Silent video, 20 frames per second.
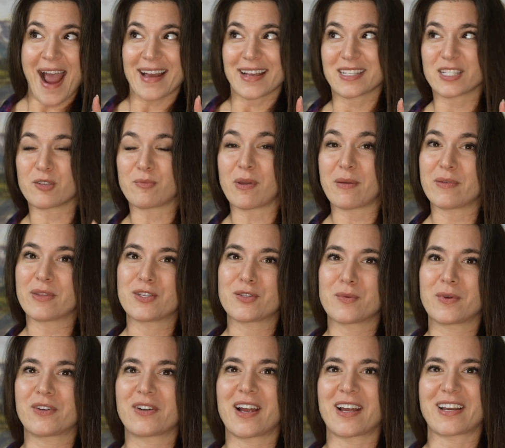So maybe this
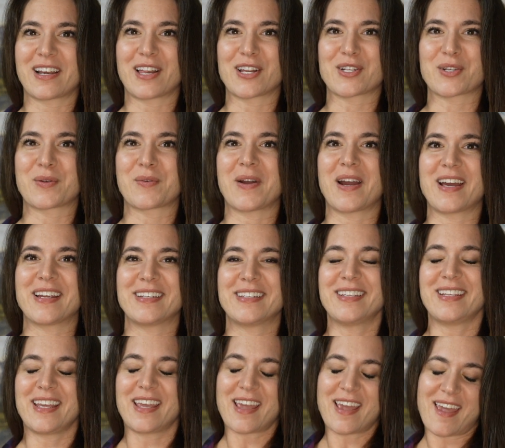winter I can actually ride.
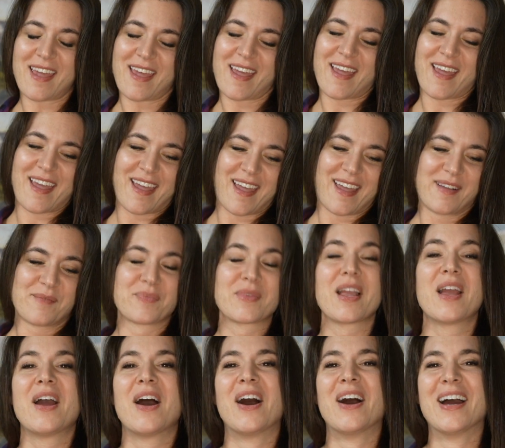
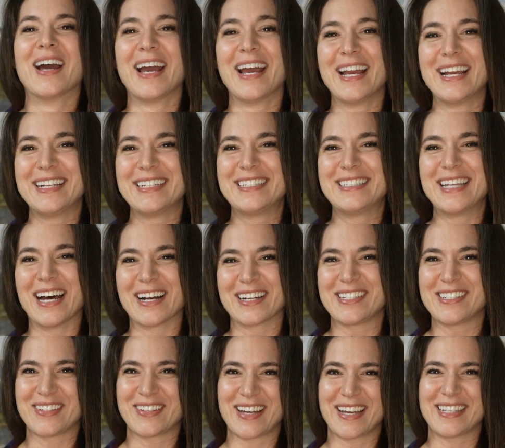Yay. Talk
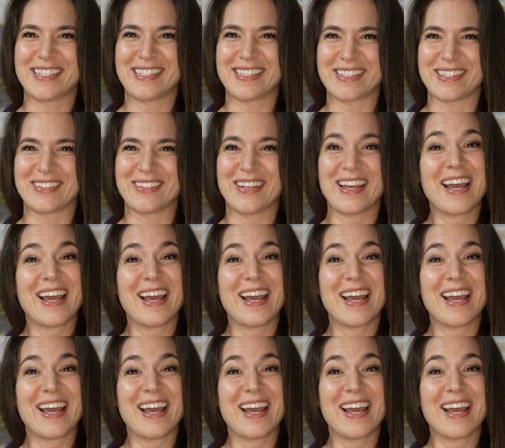to you guys soon.